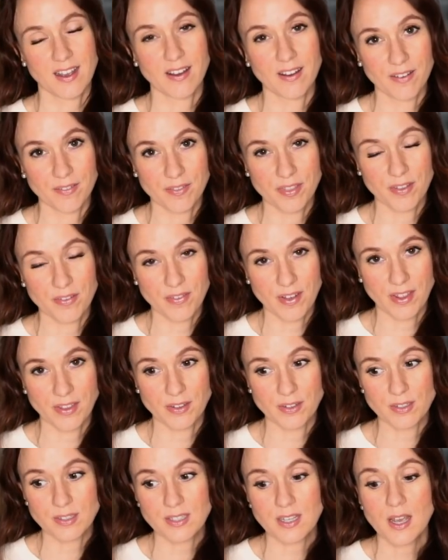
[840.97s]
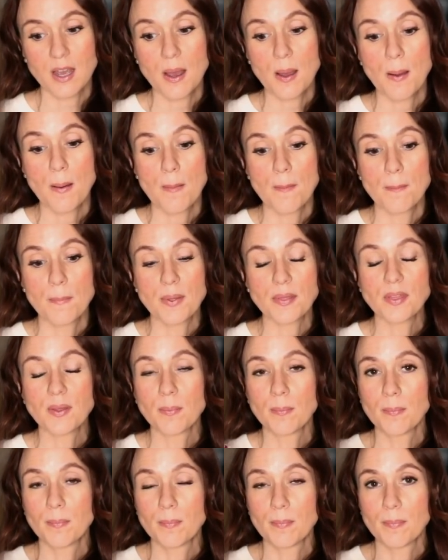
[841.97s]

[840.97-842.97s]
of the feathers, but the